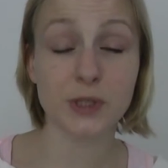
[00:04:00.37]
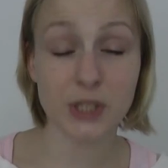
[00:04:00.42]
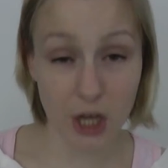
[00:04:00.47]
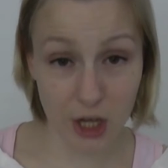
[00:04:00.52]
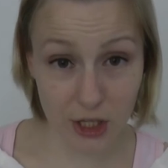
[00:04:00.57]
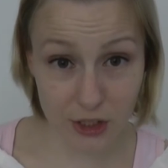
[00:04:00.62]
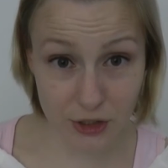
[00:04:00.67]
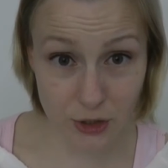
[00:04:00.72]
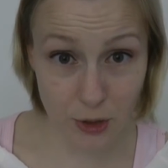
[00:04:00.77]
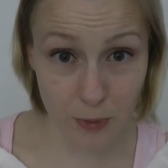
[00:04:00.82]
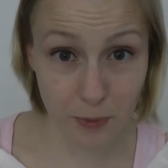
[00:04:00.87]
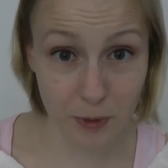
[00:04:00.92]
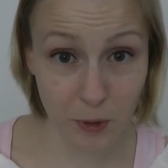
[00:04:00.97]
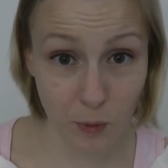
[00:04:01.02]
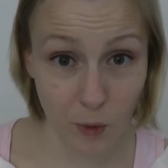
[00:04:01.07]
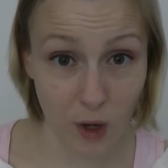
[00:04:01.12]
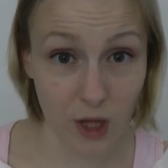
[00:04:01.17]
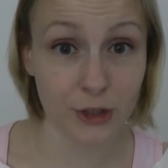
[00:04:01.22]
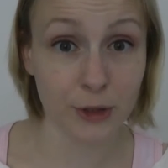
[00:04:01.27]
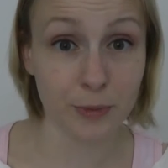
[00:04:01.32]
with hot soapy
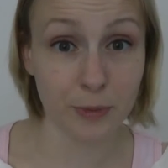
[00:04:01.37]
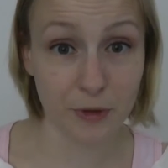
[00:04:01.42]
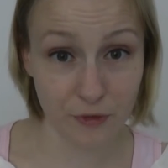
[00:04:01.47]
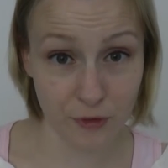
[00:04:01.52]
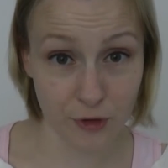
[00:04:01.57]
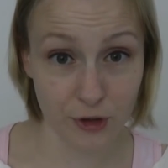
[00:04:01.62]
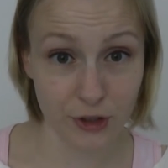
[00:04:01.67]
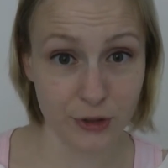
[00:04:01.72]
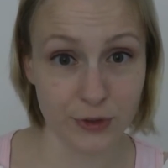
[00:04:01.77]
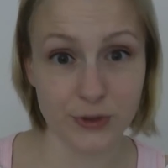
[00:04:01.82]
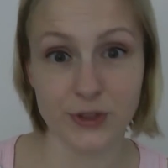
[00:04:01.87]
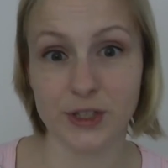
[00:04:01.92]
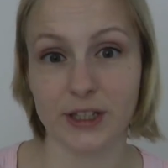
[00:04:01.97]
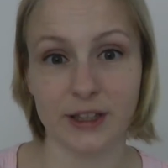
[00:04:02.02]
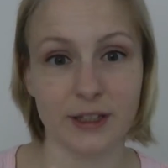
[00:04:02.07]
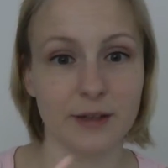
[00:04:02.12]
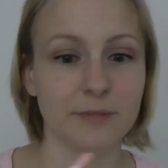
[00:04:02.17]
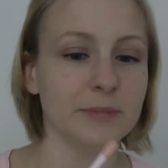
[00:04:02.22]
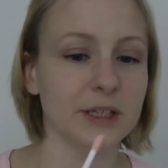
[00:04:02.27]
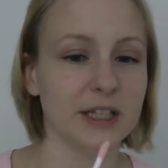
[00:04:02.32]
water before using
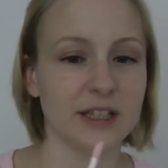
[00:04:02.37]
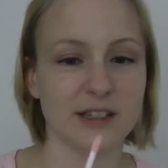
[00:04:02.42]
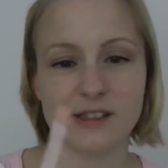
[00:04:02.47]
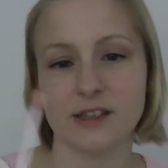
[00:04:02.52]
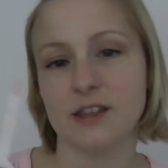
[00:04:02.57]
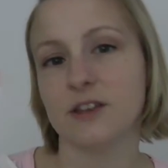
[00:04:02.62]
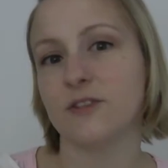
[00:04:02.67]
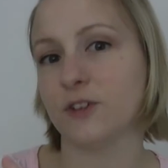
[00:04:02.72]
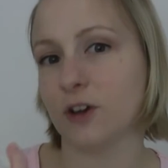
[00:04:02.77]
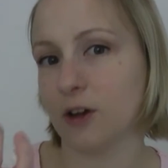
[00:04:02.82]
them because they've